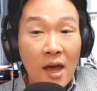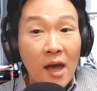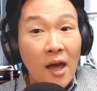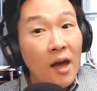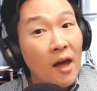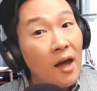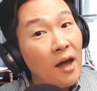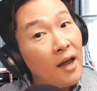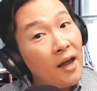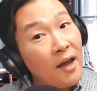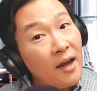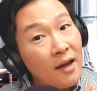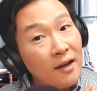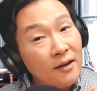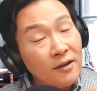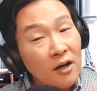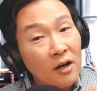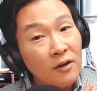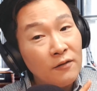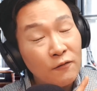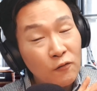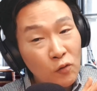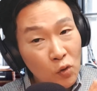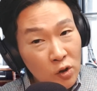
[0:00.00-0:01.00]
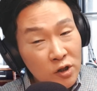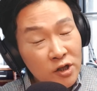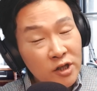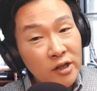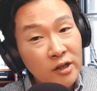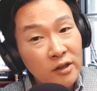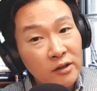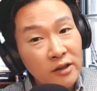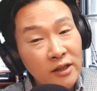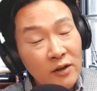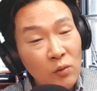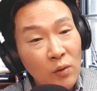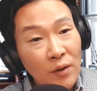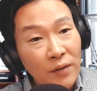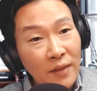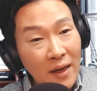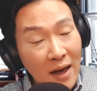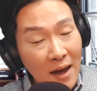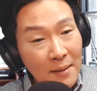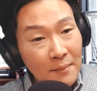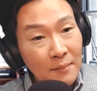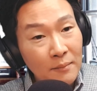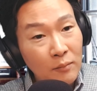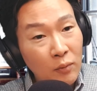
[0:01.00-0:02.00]
And unfortunately, what
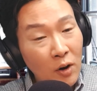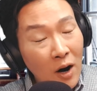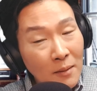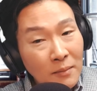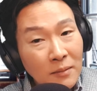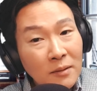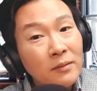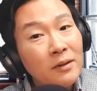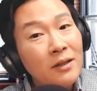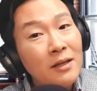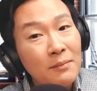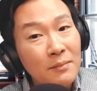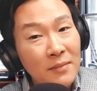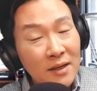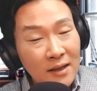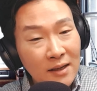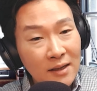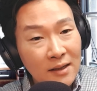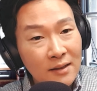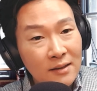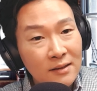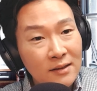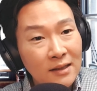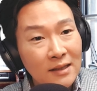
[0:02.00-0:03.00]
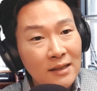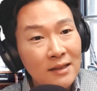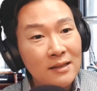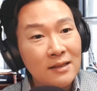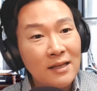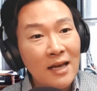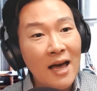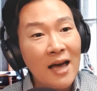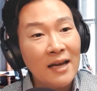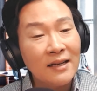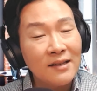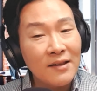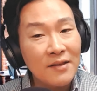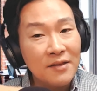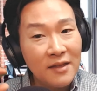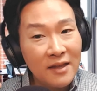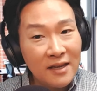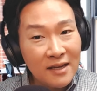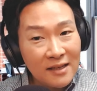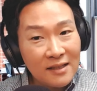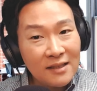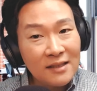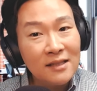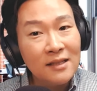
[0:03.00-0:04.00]
that probably means is that
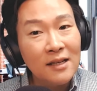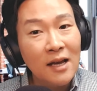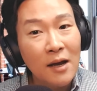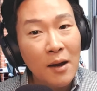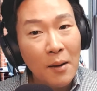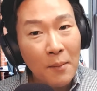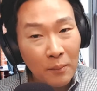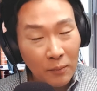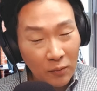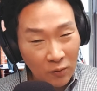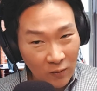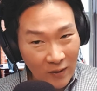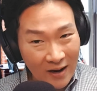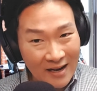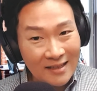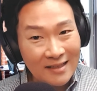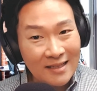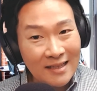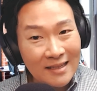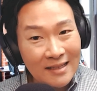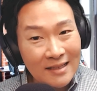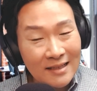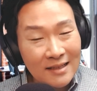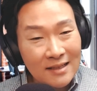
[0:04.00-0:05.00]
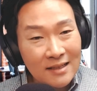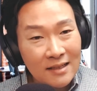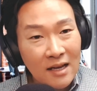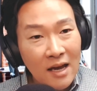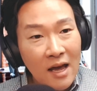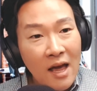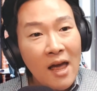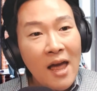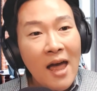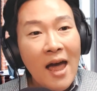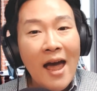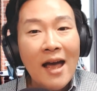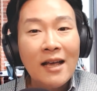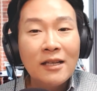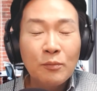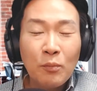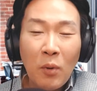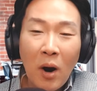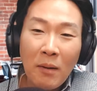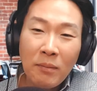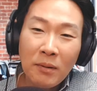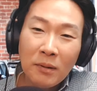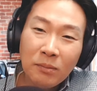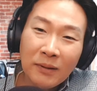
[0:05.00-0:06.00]
this presence has
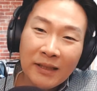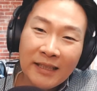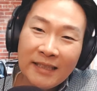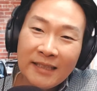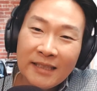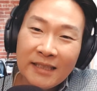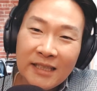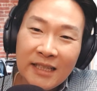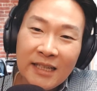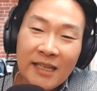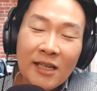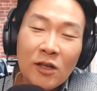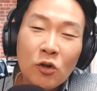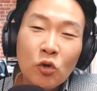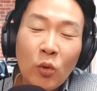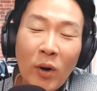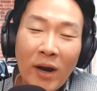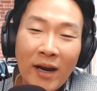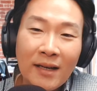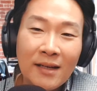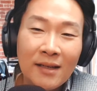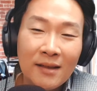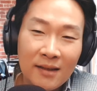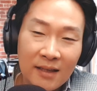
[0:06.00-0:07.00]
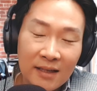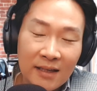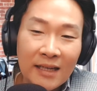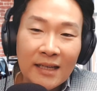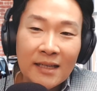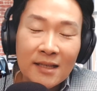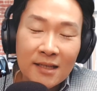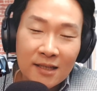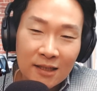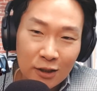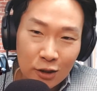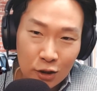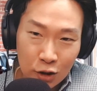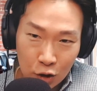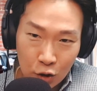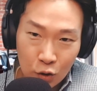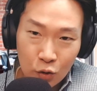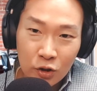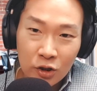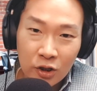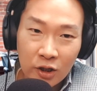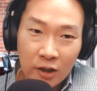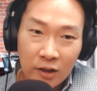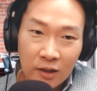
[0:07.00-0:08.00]
probably degraded the
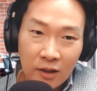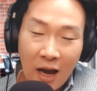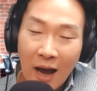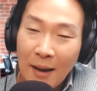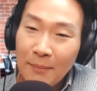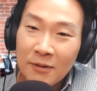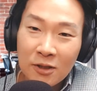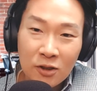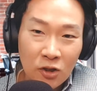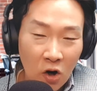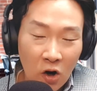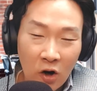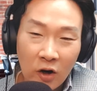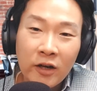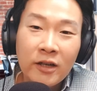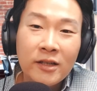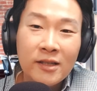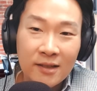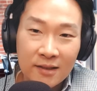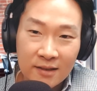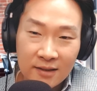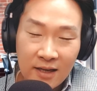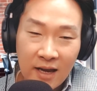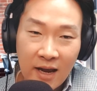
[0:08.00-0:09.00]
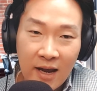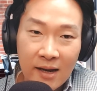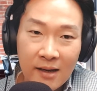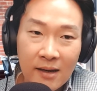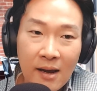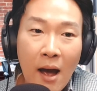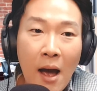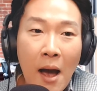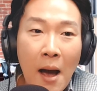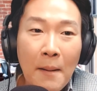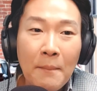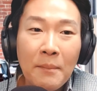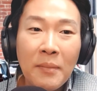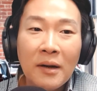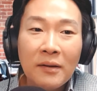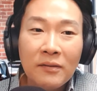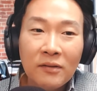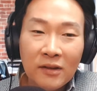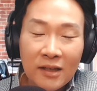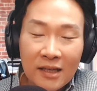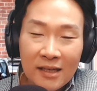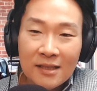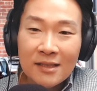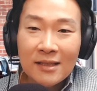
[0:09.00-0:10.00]
institution. I'm sorry to say, but
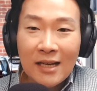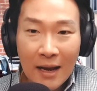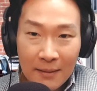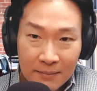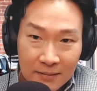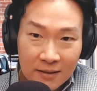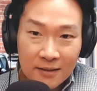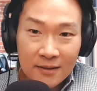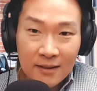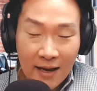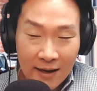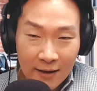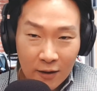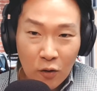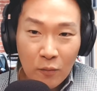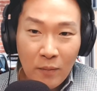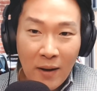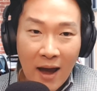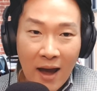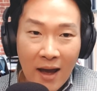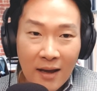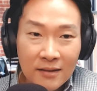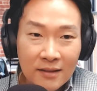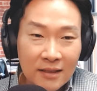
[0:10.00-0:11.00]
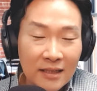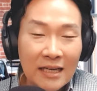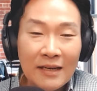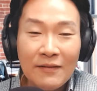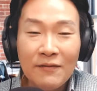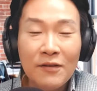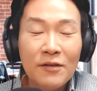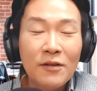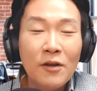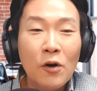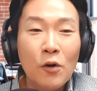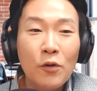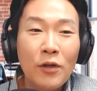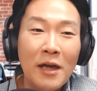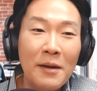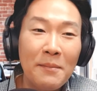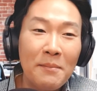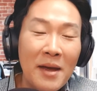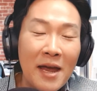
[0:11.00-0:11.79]
these types of psychopaths, even though they may